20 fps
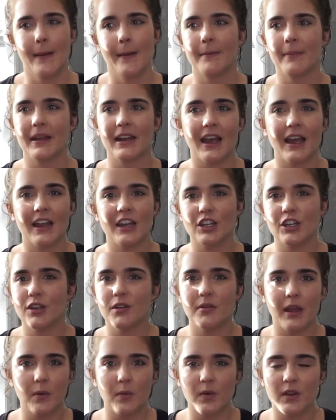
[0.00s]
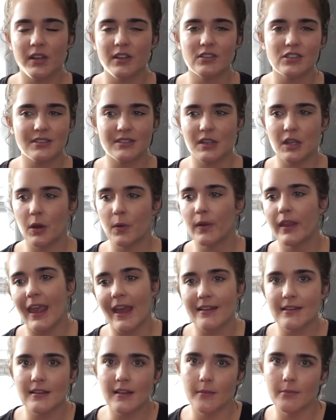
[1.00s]
But I knew I wouldn't just go
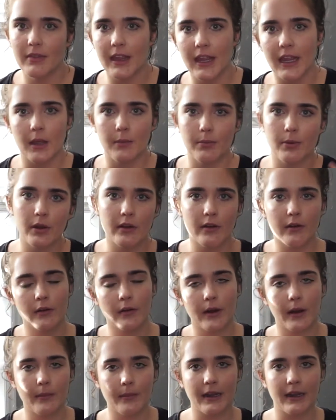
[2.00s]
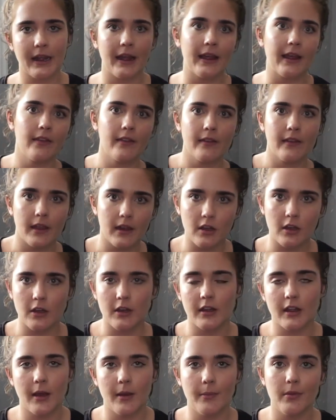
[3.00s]
get something and put it around my neck and then
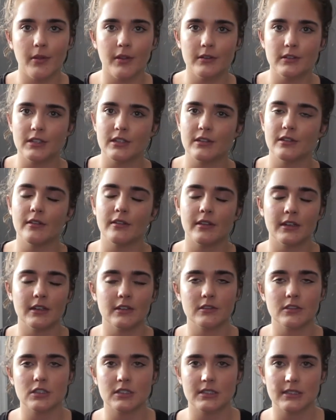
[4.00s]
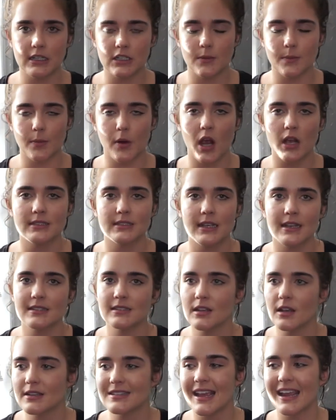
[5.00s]
hook up Bluetooth, and it was just such a process.
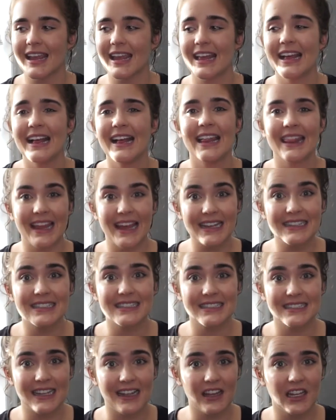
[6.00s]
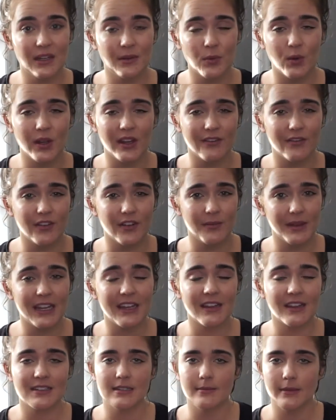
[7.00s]
So I was like, that's a selling point for
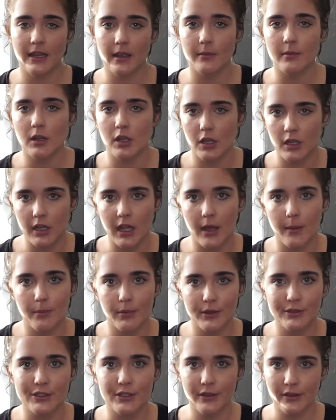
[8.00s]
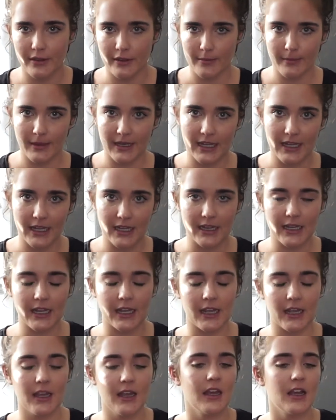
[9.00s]
me, to be able to hook up Bluetooth
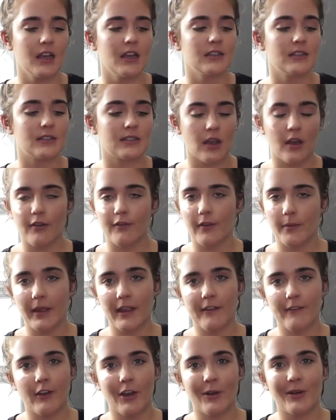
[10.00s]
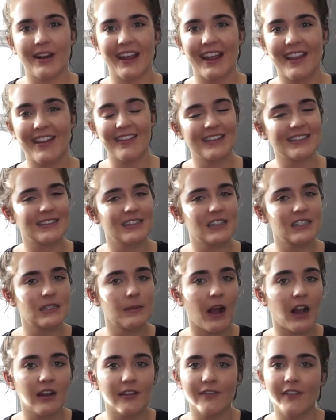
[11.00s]
immediately. So from my phone, I listen to
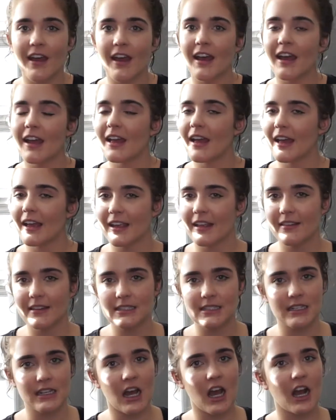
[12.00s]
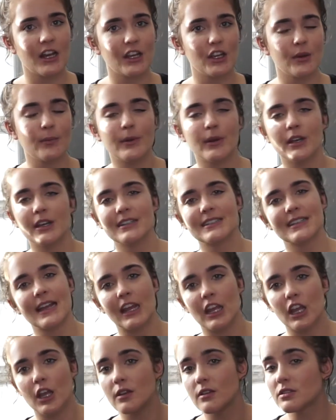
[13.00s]
Spotify, I can listen to audiobooks, and
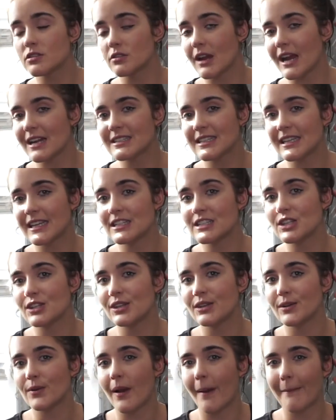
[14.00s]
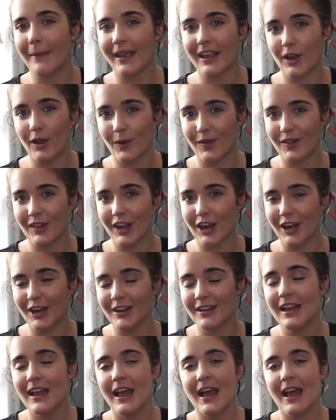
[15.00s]
it goes directly to my Cochlear.